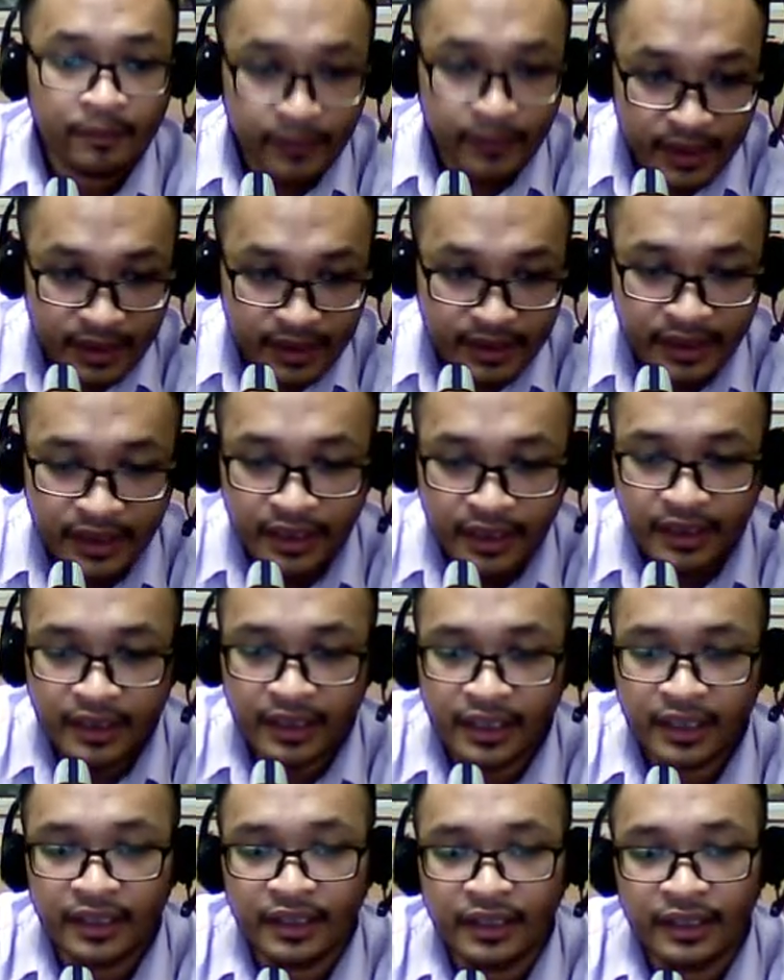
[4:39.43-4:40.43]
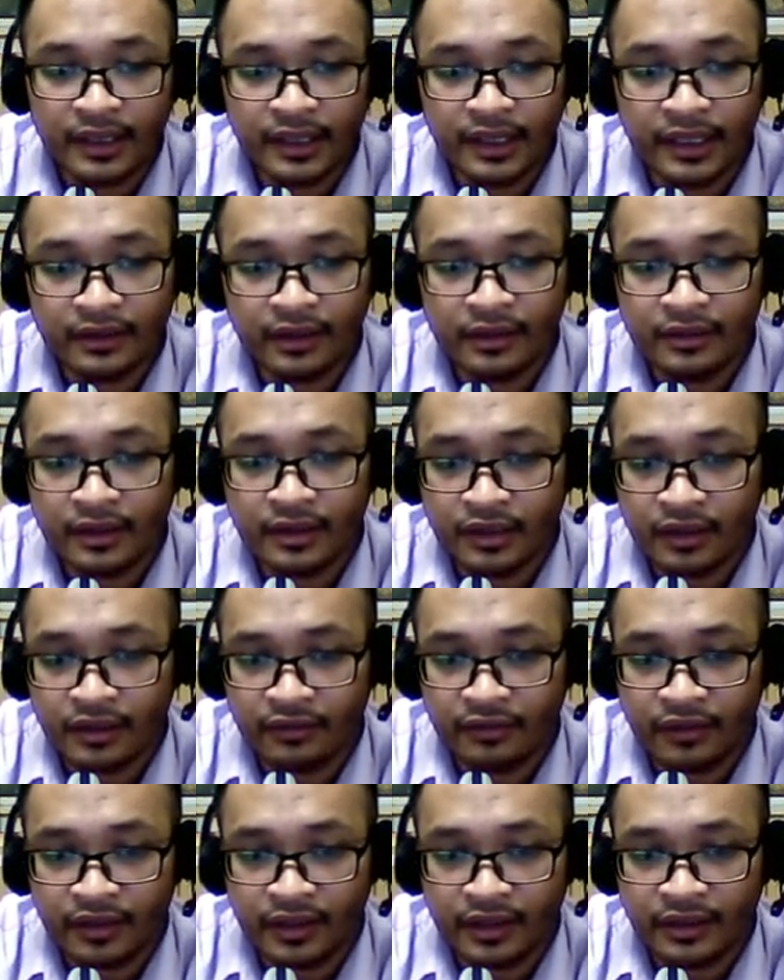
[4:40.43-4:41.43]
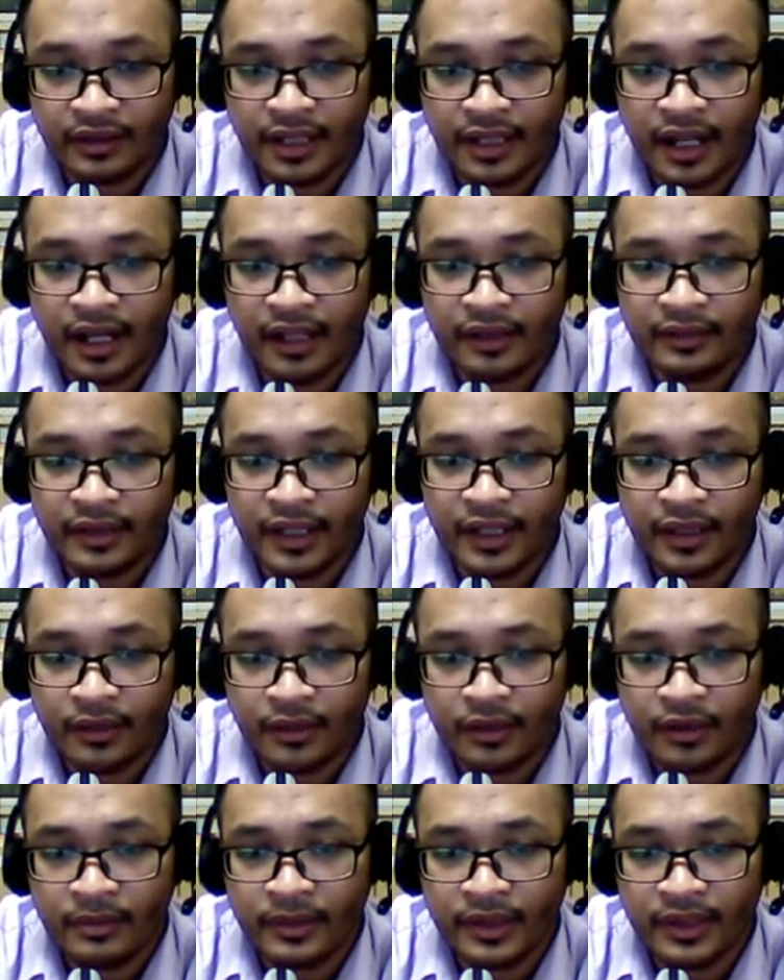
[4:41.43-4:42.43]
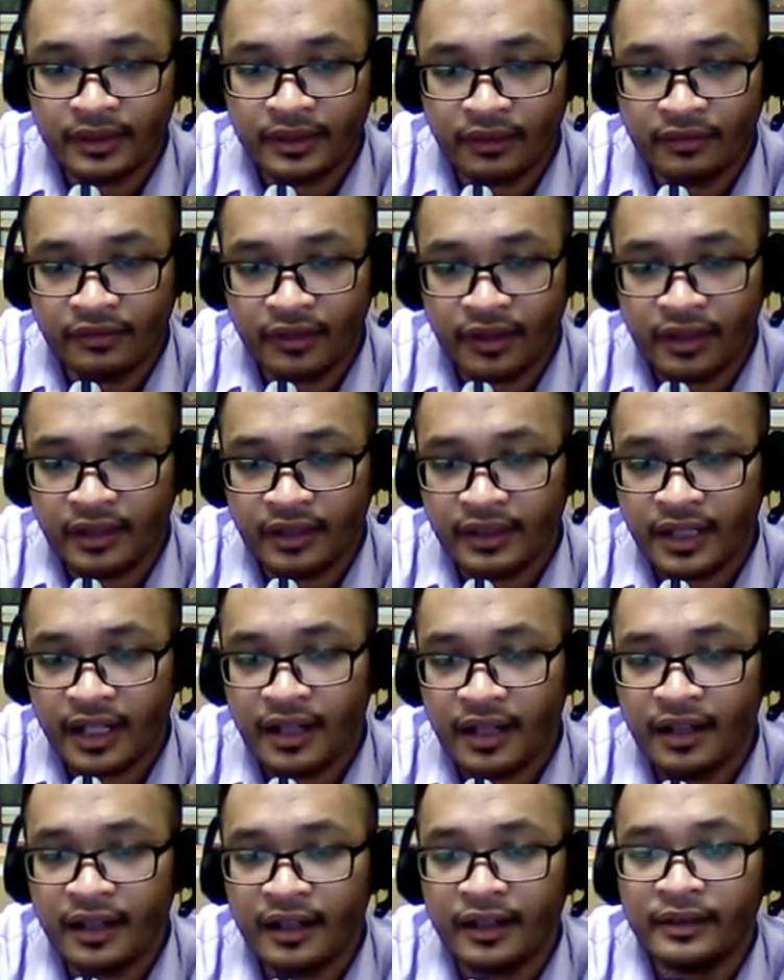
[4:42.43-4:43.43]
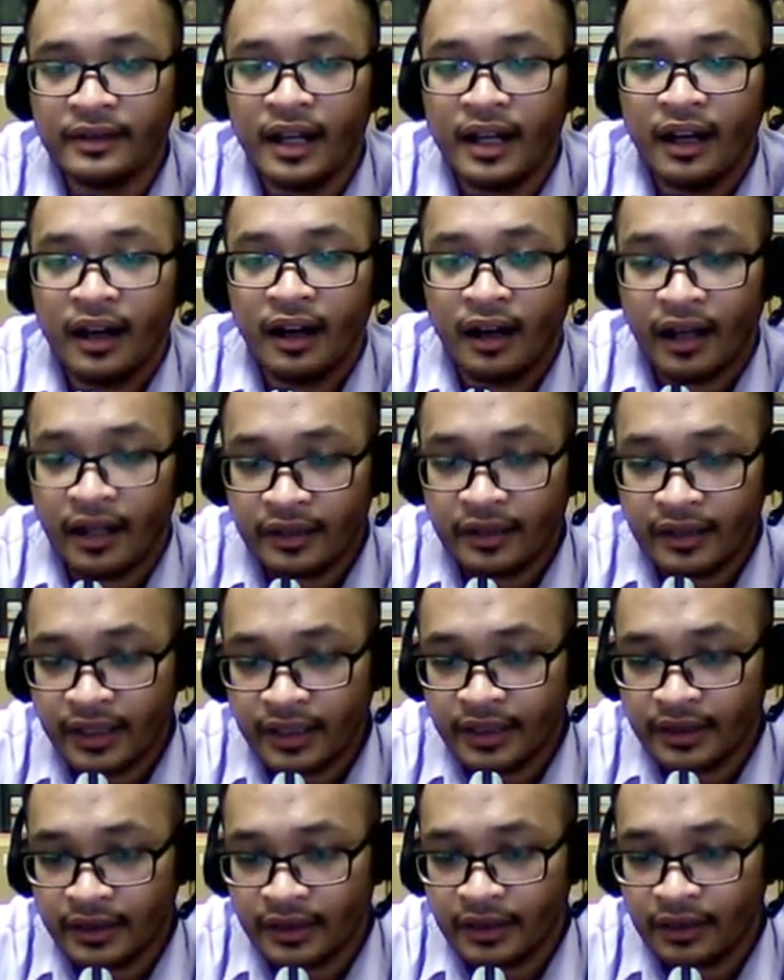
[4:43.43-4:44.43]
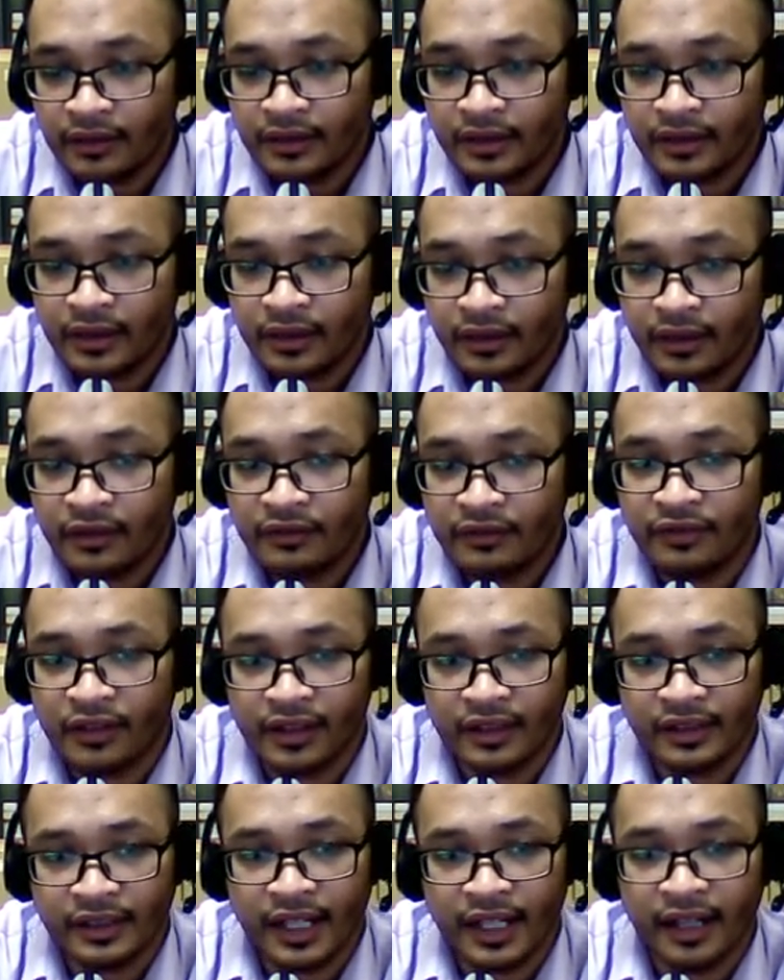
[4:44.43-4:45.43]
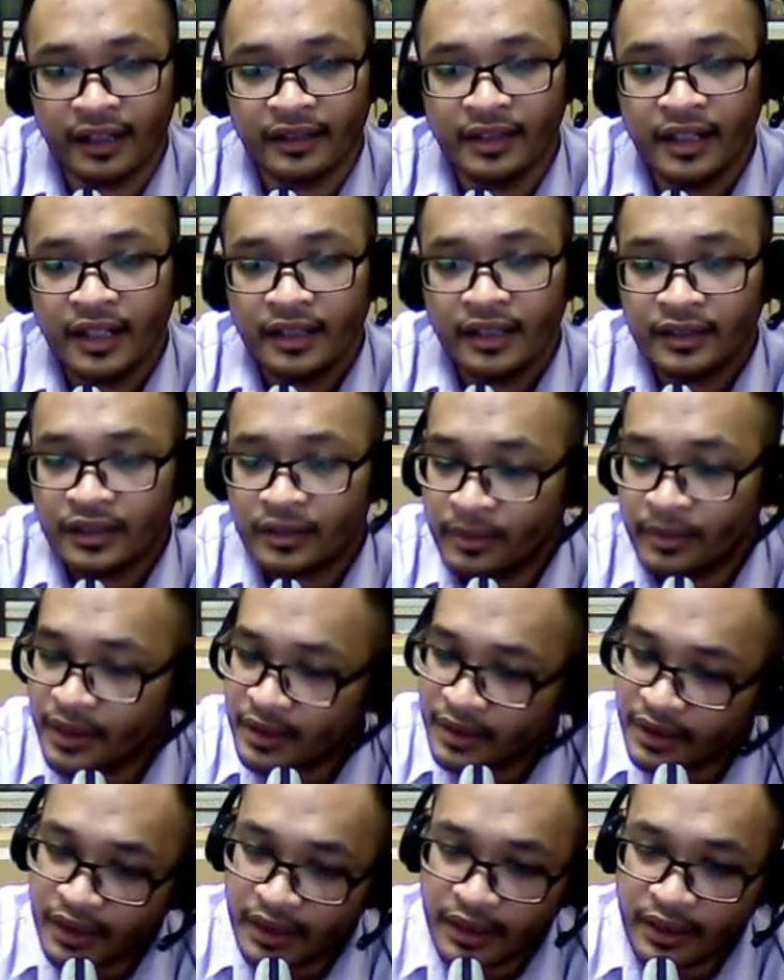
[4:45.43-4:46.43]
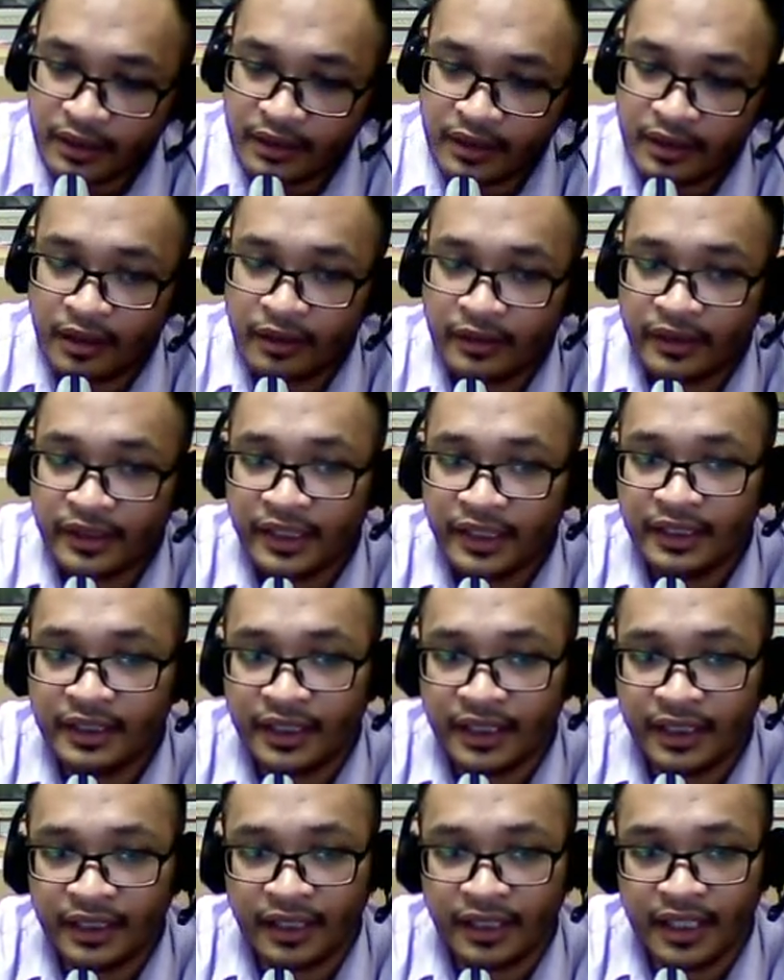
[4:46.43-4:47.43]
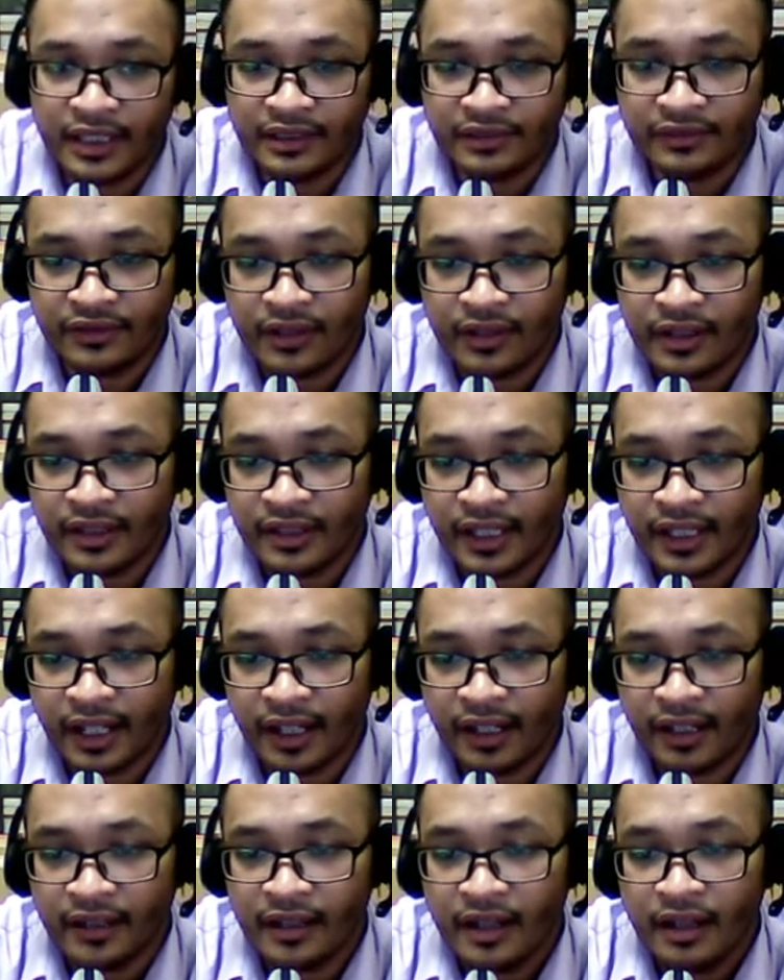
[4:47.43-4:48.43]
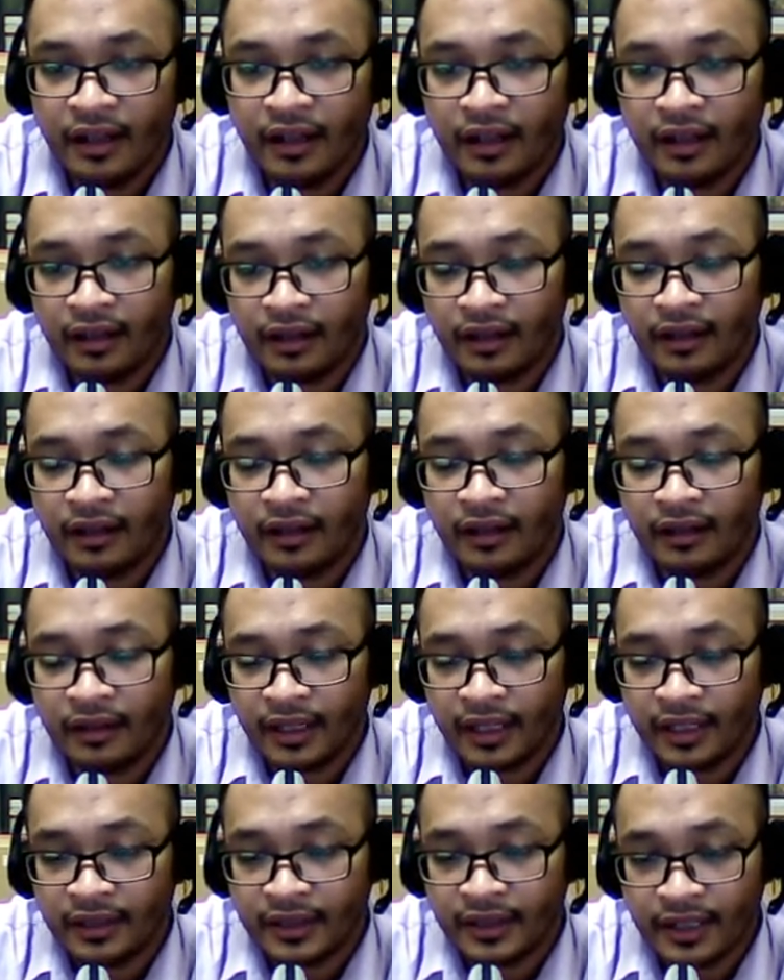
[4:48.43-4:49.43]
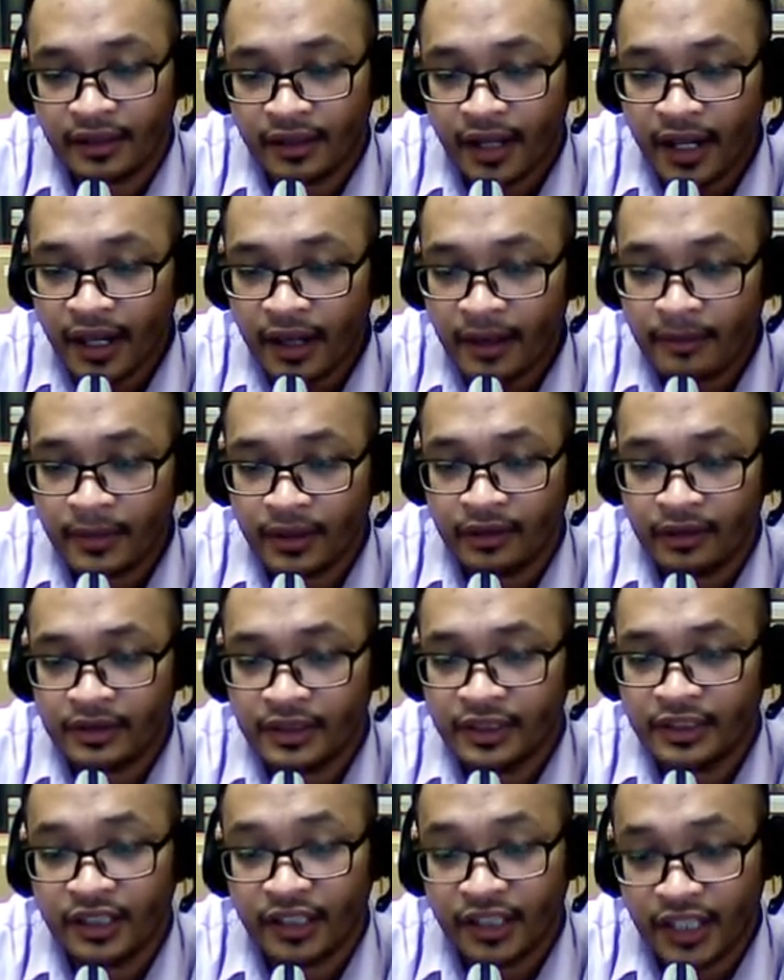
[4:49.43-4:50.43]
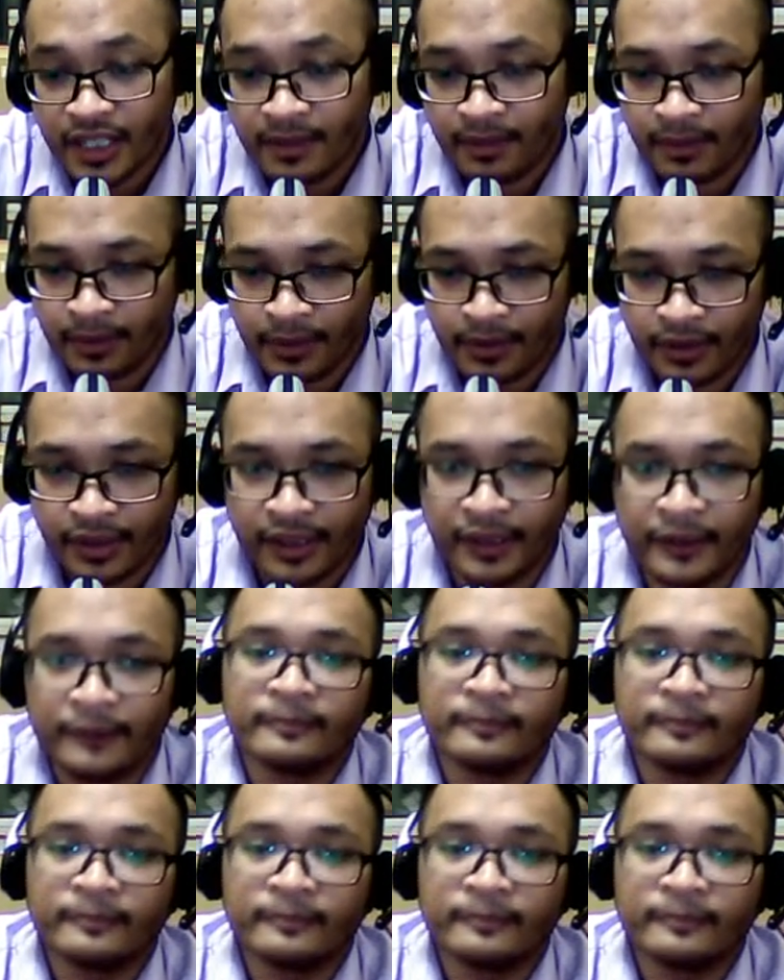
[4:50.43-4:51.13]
CD is also non-volatile. Okay, ROM is non-volatile. Hard disk is also non-volatile. So basically, the only thing that is volatile is the RAM and also the cache memory.